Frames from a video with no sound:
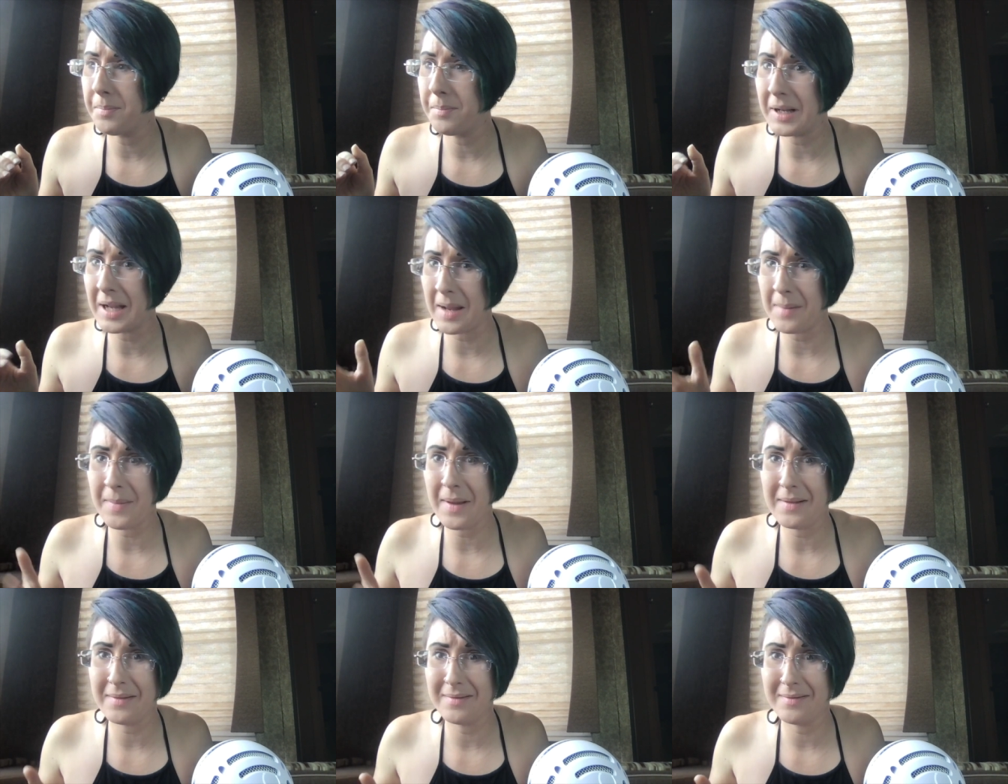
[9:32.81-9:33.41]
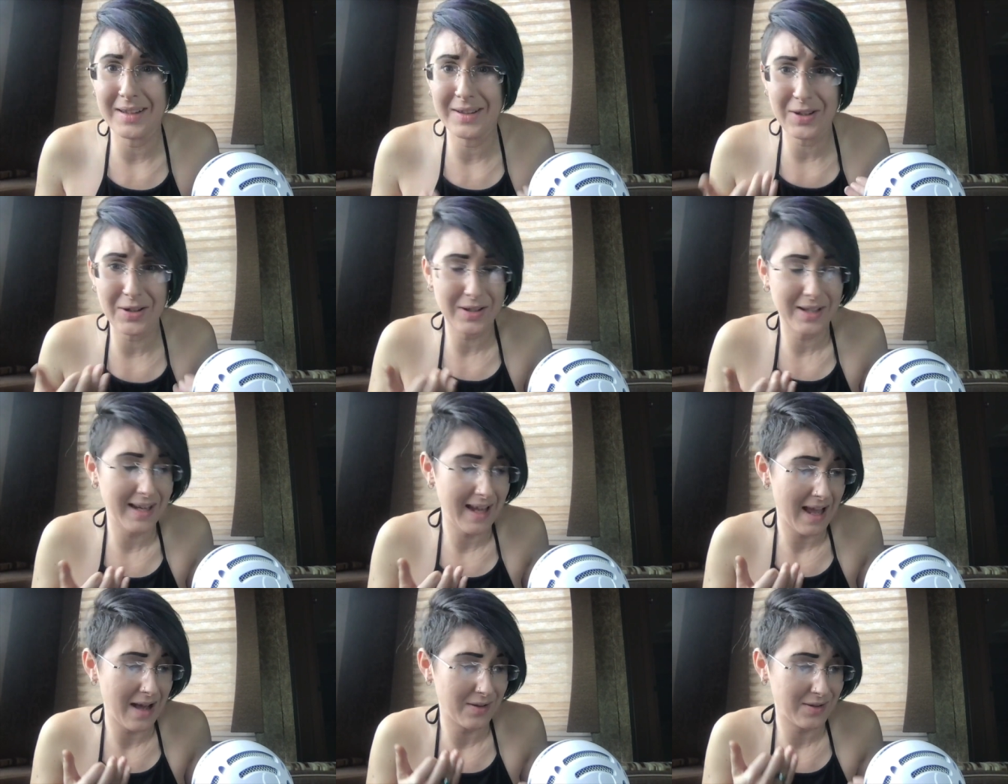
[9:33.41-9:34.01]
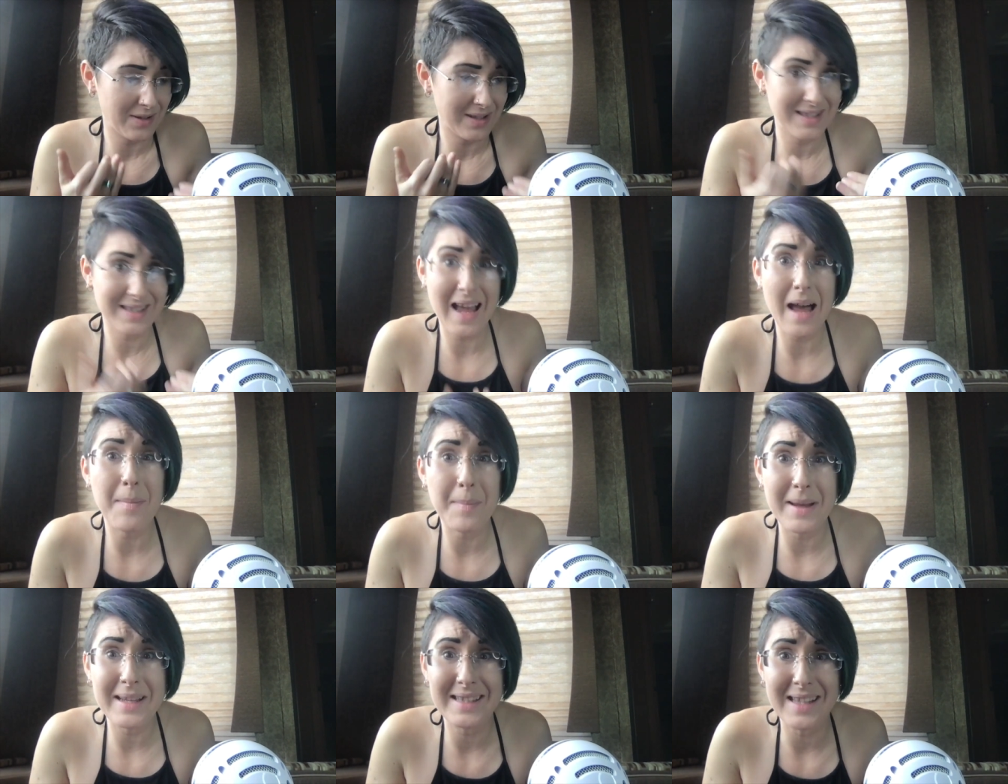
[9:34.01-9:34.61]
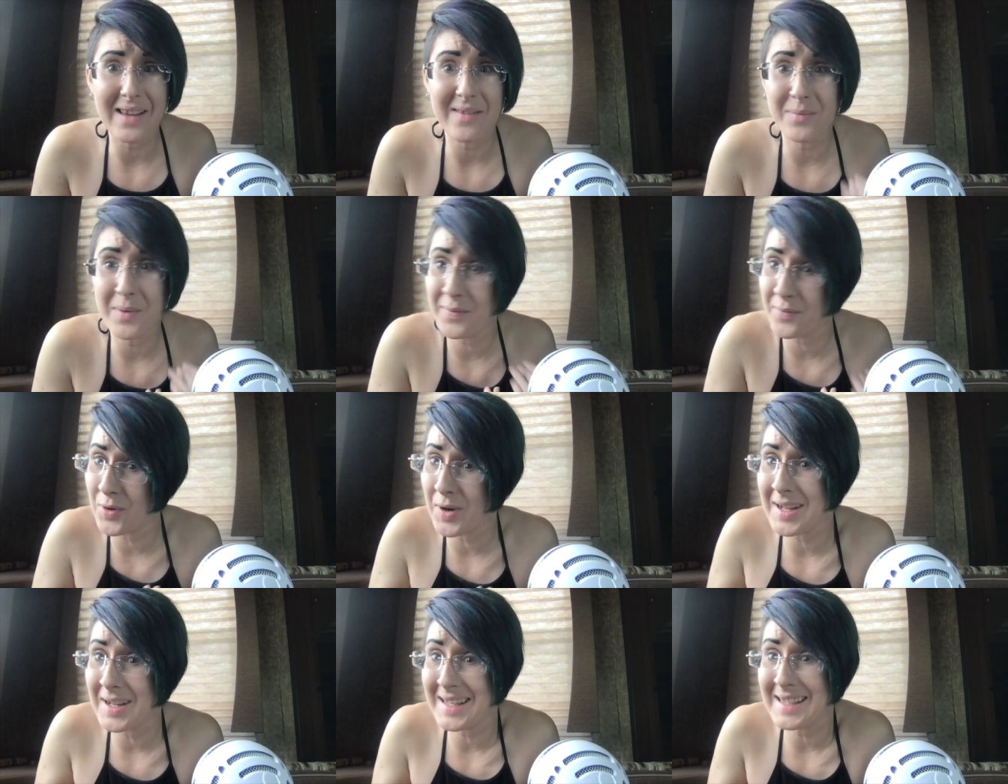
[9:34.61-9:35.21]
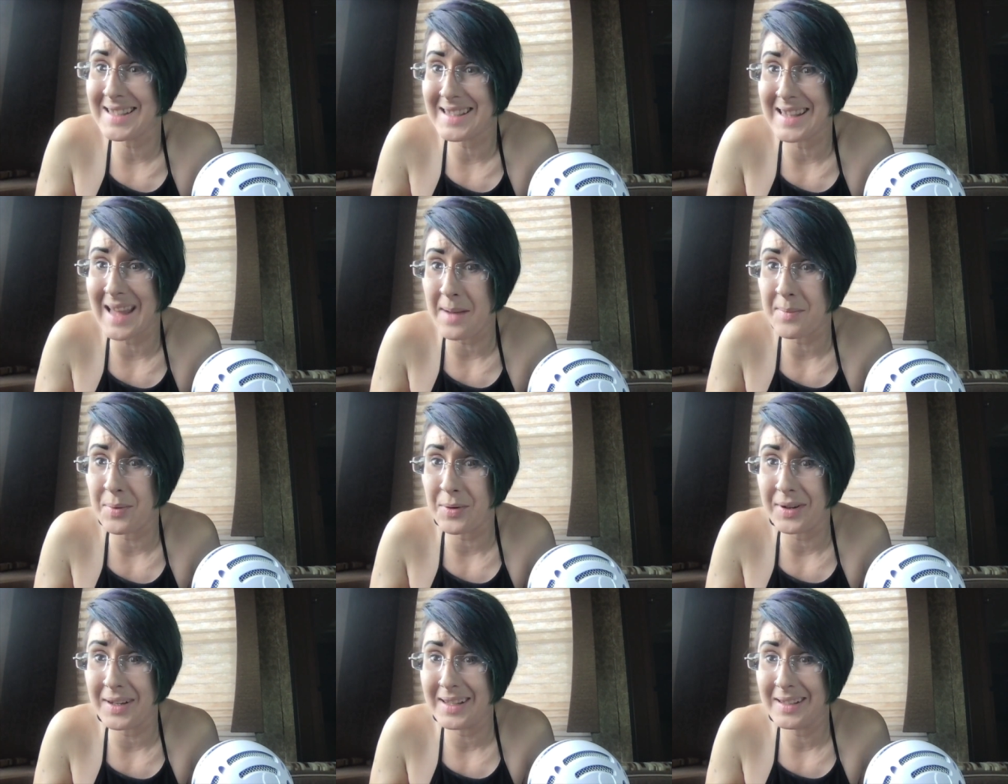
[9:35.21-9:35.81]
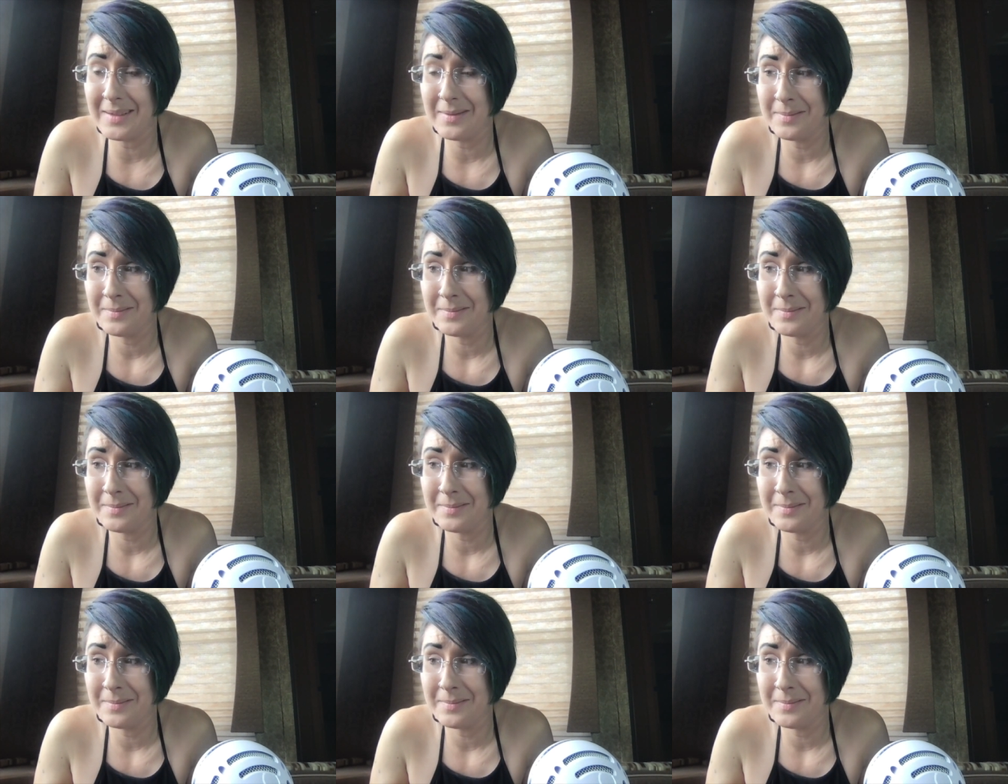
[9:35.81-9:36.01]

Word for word: I'm learning how to stop myself before I get to that point.